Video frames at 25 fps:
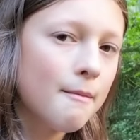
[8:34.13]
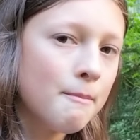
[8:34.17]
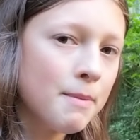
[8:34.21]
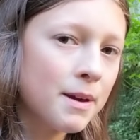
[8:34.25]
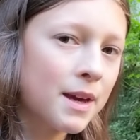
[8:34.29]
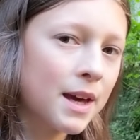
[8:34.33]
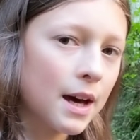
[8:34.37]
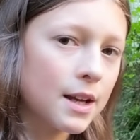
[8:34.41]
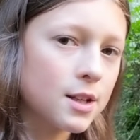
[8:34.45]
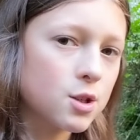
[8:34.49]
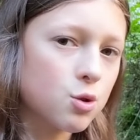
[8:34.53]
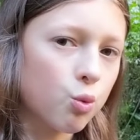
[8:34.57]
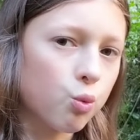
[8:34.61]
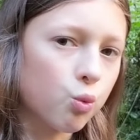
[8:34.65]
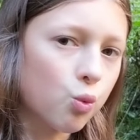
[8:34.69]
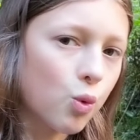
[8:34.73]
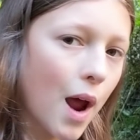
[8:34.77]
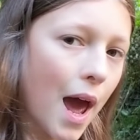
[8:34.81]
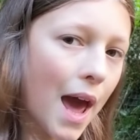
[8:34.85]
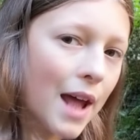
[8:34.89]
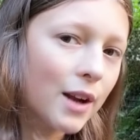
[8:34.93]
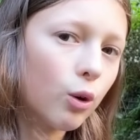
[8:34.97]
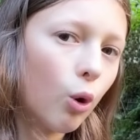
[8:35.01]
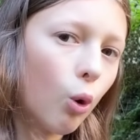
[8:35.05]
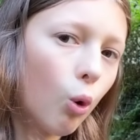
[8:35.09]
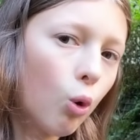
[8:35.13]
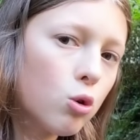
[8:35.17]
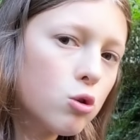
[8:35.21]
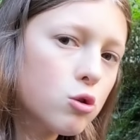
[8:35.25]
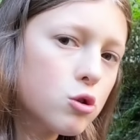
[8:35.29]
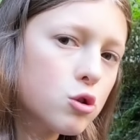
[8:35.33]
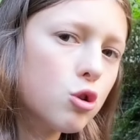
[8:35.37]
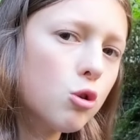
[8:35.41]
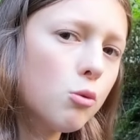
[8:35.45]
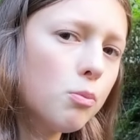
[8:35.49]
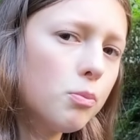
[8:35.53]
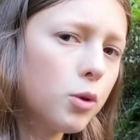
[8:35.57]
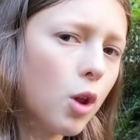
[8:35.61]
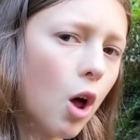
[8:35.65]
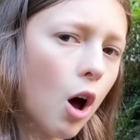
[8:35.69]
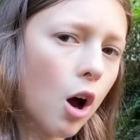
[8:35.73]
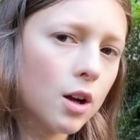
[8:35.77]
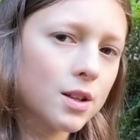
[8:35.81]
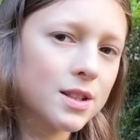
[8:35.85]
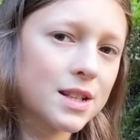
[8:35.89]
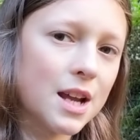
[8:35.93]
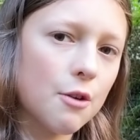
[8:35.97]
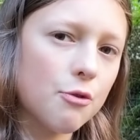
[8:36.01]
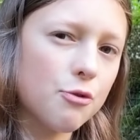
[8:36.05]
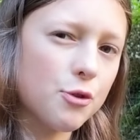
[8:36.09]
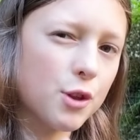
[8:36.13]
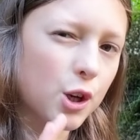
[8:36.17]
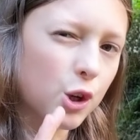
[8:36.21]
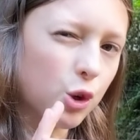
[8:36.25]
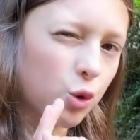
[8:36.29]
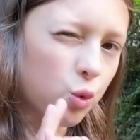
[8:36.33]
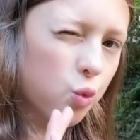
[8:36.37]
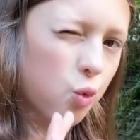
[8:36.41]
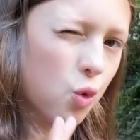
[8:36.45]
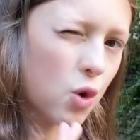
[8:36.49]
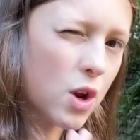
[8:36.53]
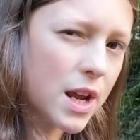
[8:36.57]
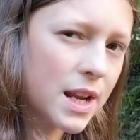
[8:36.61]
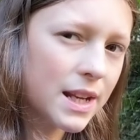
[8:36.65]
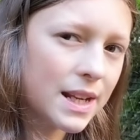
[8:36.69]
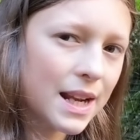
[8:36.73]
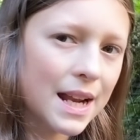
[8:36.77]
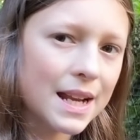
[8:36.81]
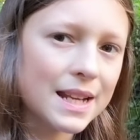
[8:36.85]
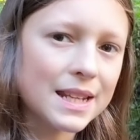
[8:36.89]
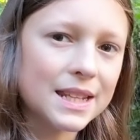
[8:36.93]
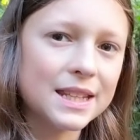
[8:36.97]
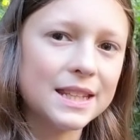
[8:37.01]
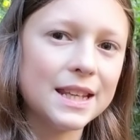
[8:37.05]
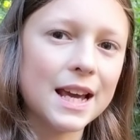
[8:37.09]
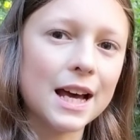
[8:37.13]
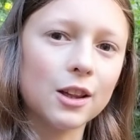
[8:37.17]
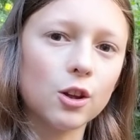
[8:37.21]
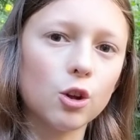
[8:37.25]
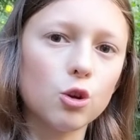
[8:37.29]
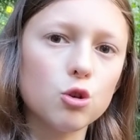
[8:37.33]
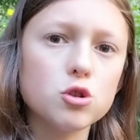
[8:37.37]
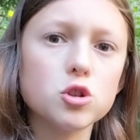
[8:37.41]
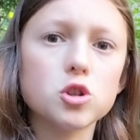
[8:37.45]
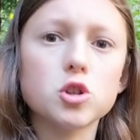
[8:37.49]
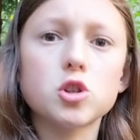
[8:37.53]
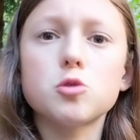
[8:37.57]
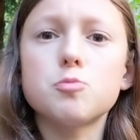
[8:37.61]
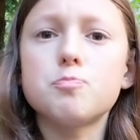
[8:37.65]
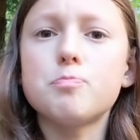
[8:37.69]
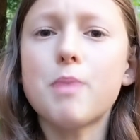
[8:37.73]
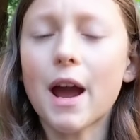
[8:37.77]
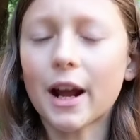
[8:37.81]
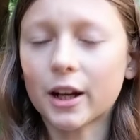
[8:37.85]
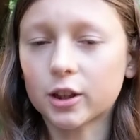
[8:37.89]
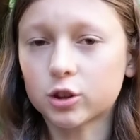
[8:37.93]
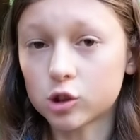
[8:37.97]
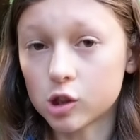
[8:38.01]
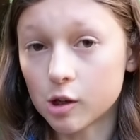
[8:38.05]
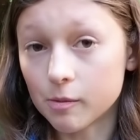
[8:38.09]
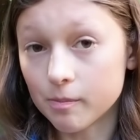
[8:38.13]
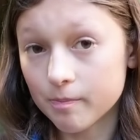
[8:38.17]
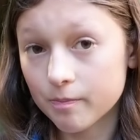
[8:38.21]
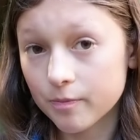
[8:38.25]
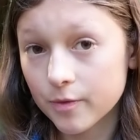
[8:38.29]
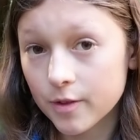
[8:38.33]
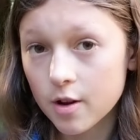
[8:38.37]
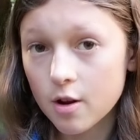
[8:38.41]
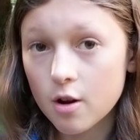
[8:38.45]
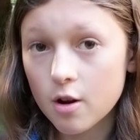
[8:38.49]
Because red also blocks out the green and yellow spectrum